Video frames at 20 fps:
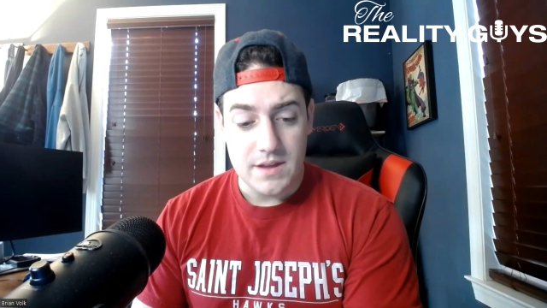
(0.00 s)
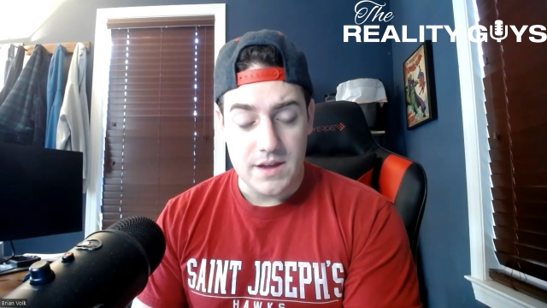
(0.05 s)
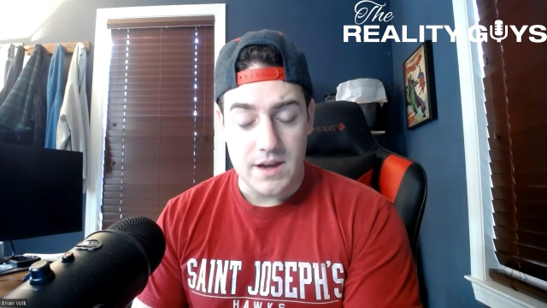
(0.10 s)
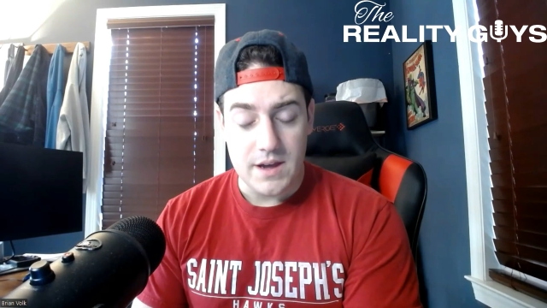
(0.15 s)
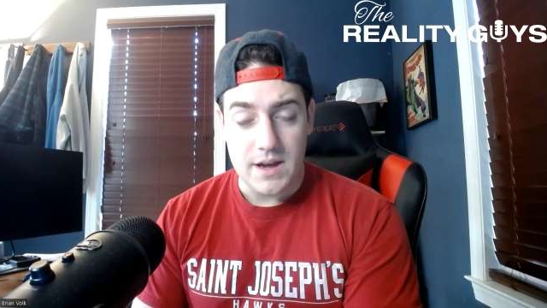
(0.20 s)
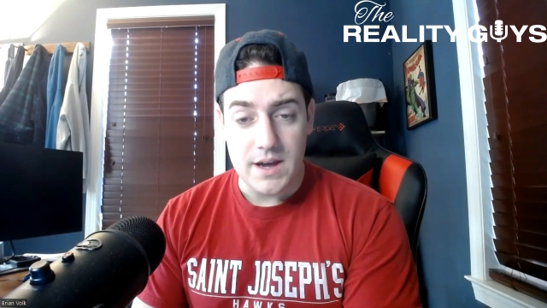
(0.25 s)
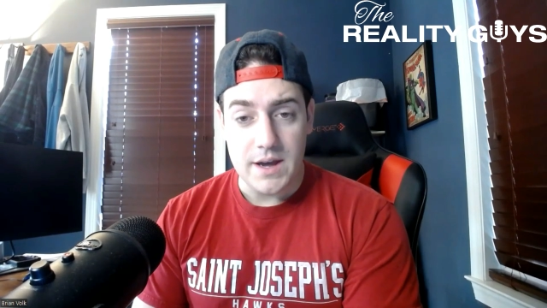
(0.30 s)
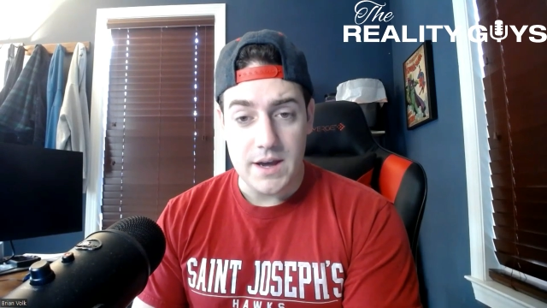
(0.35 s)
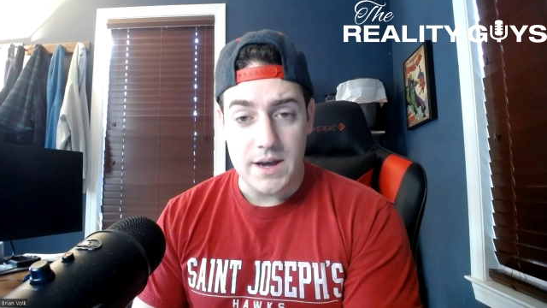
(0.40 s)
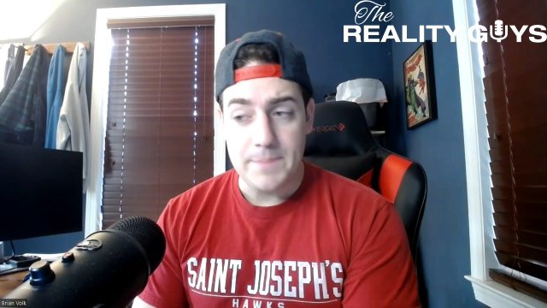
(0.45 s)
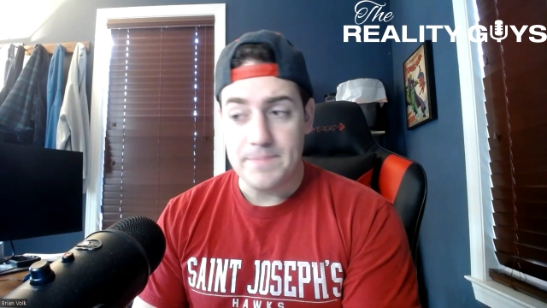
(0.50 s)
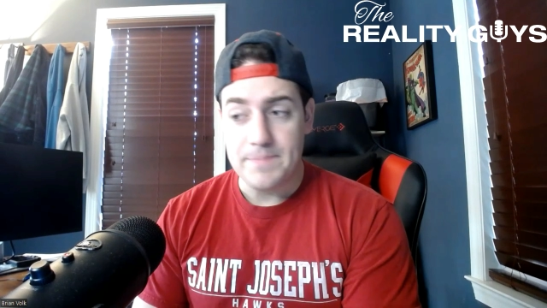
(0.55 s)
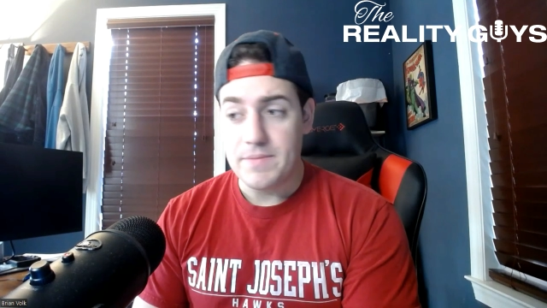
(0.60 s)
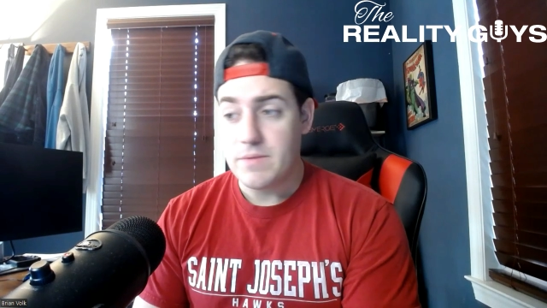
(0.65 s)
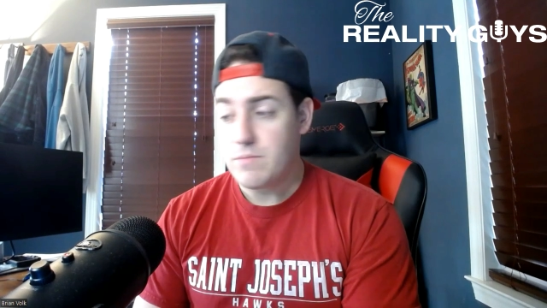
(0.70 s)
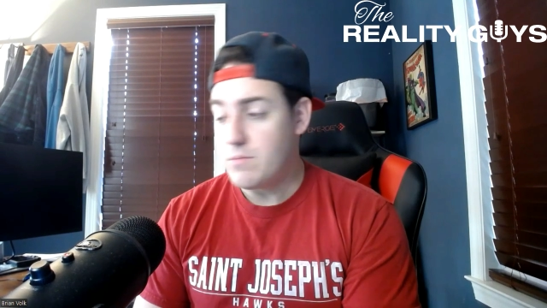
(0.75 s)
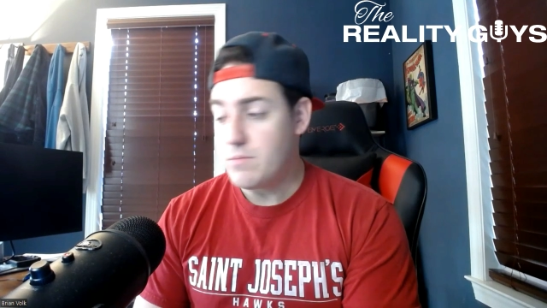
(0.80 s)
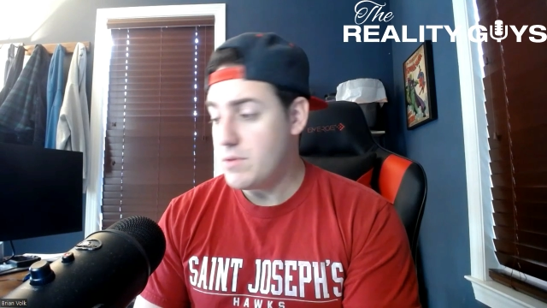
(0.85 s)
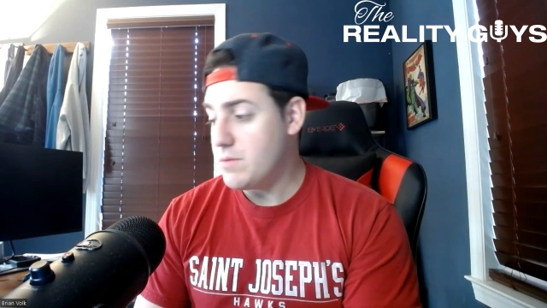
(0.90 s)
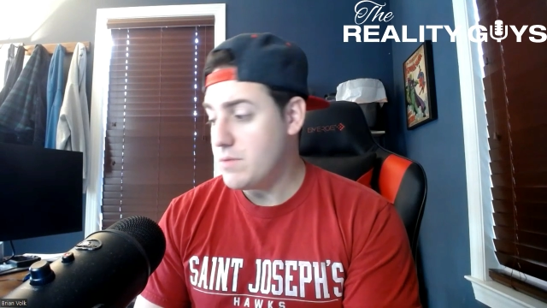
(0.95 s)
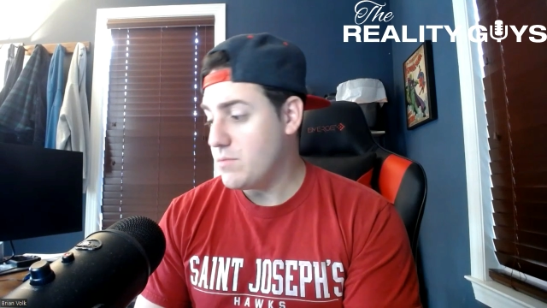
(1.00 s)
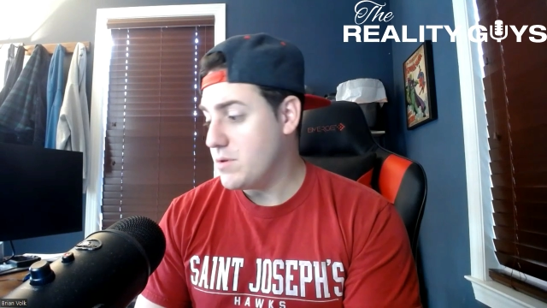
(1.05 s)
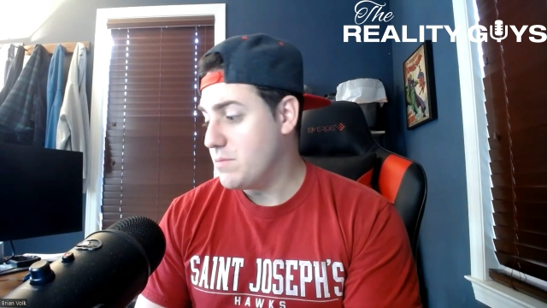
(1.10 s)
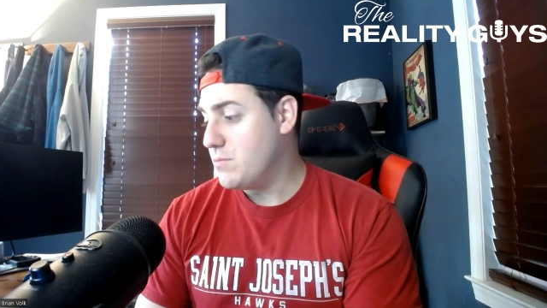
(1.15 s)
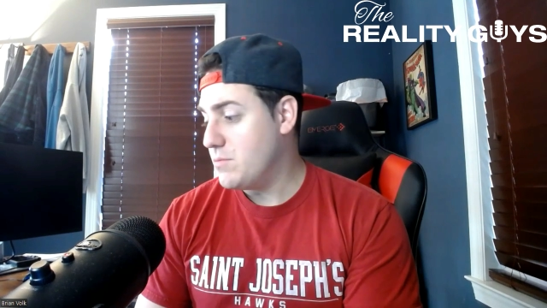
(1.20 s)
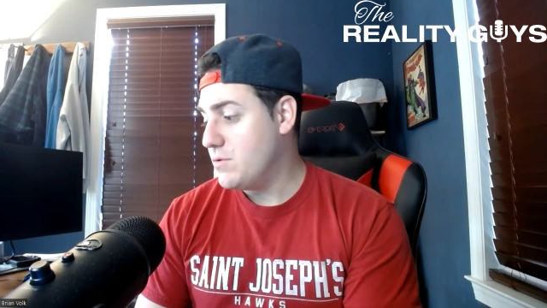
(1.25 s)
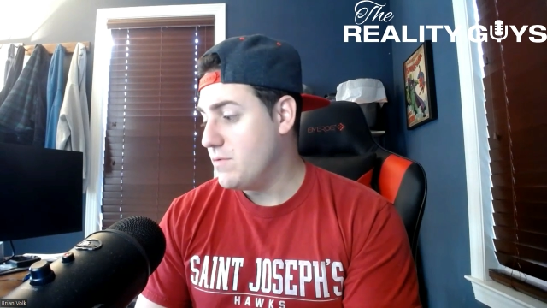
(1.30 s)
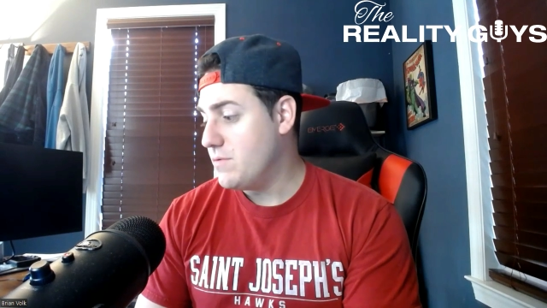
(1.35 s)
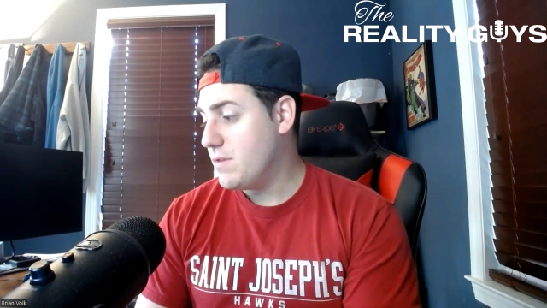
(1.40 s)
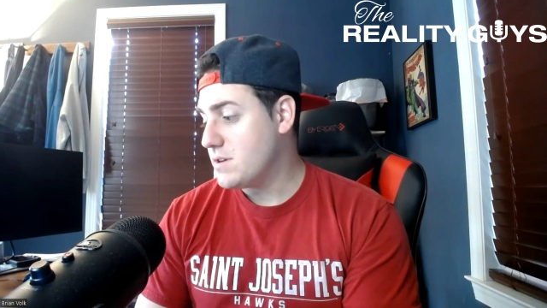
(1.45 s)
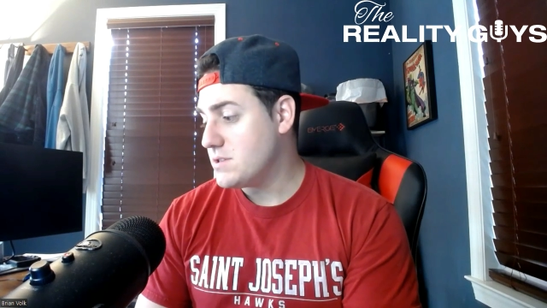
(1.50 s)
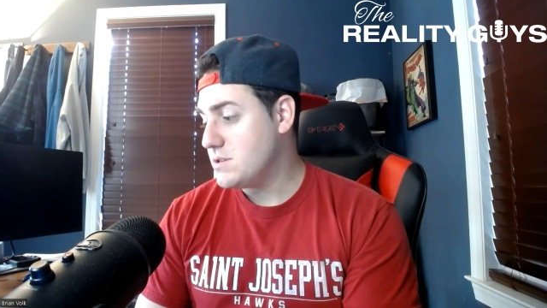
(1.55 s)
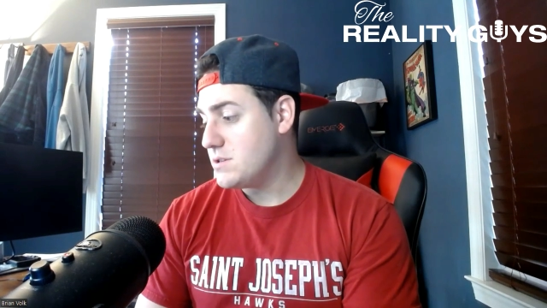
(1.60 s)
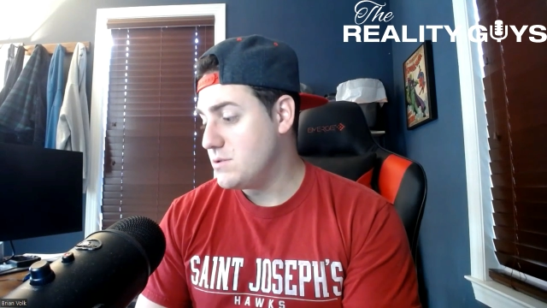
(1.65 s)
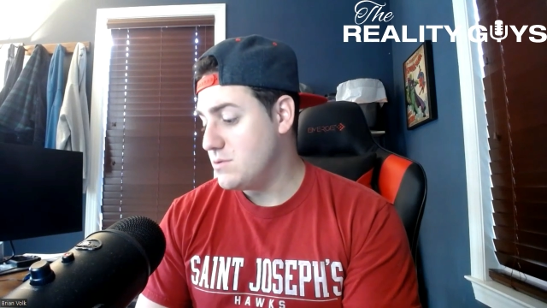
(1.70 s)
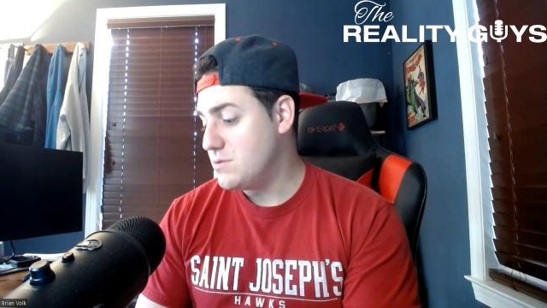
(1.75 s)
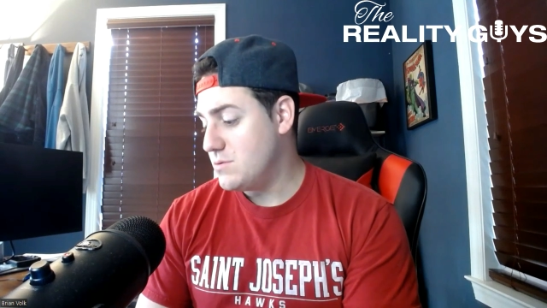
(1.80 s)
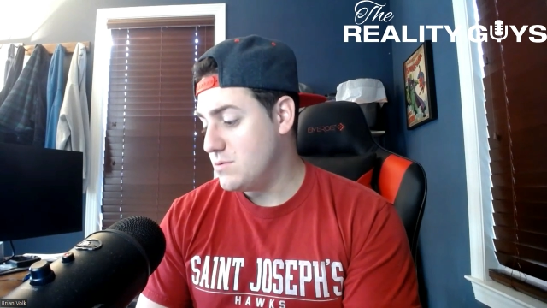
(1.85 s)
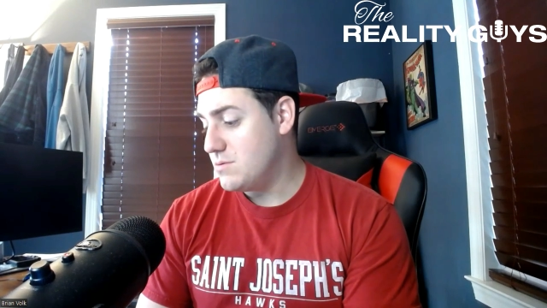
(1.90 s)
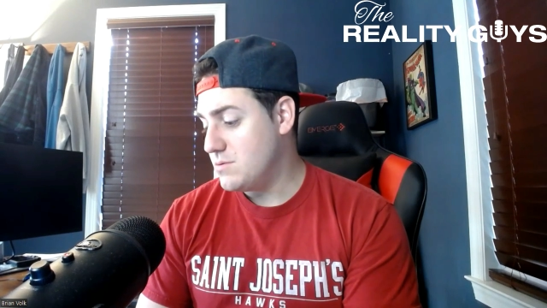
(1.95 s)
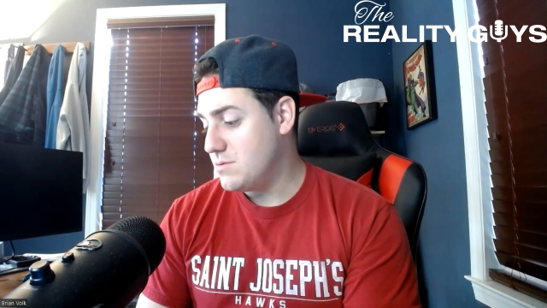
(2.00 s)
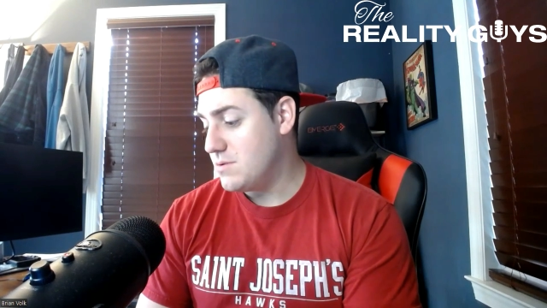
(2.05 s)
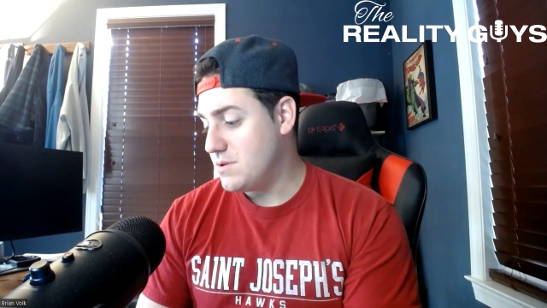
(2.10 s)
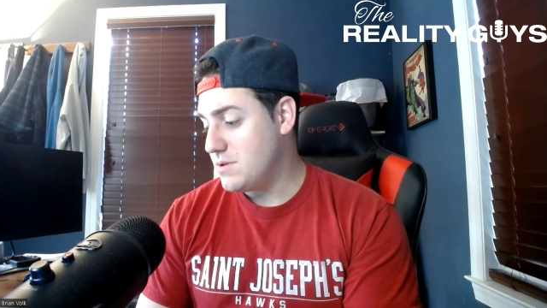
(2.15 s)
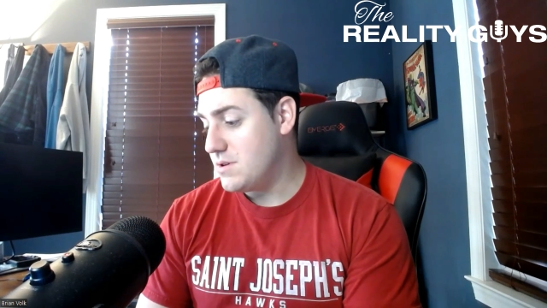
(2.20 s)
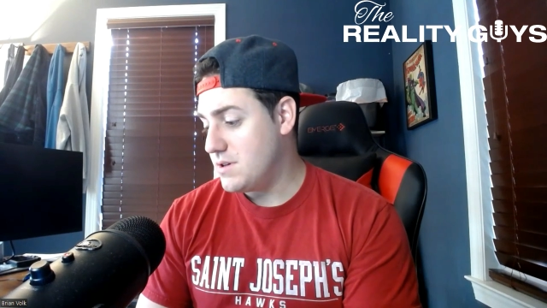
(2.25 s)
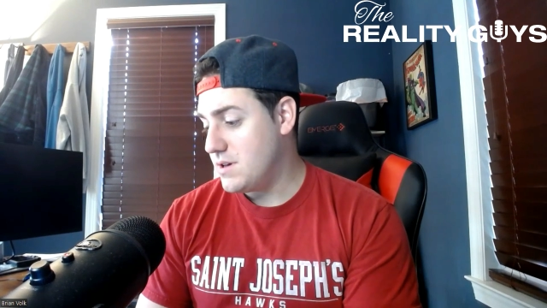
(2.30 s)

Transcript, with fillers: Um, we, move on to